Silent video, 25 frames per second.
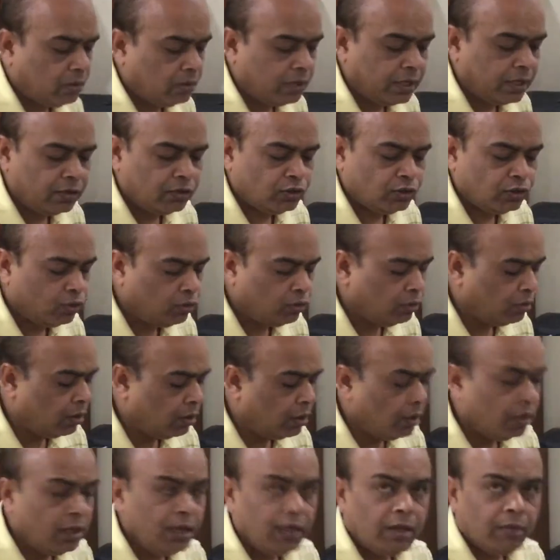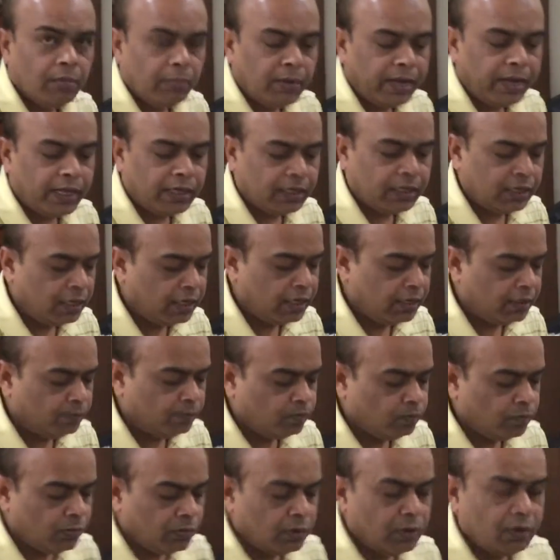There are 2 black key,
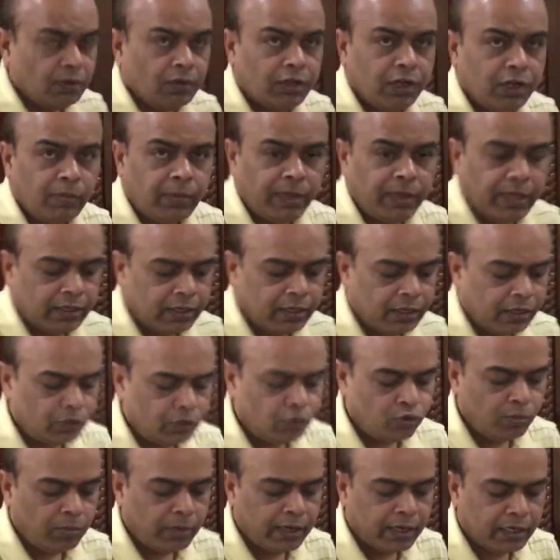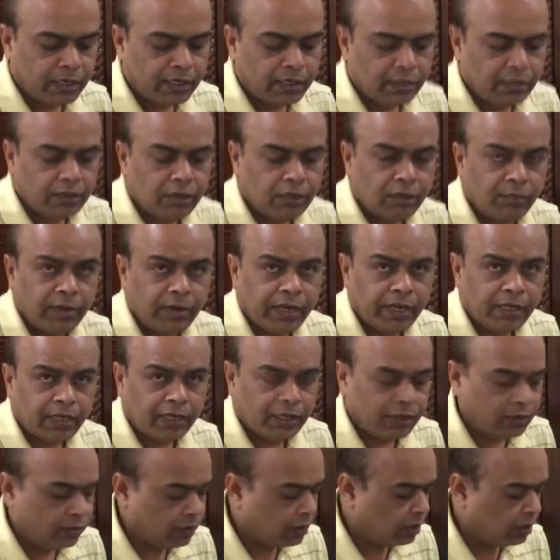3 black key, 2 black key, 3 black
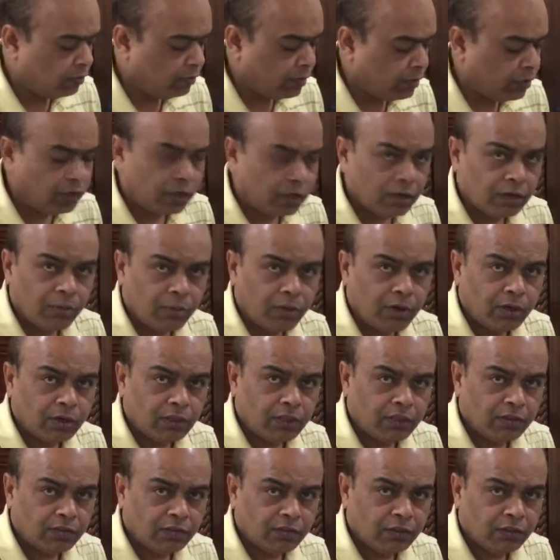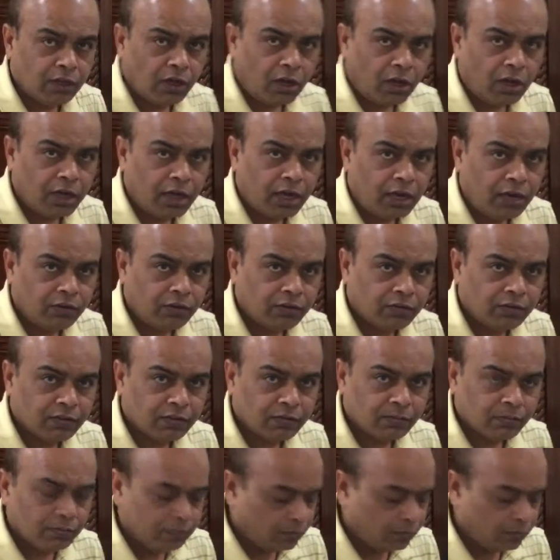key. Okay, we talk about this is a dog house,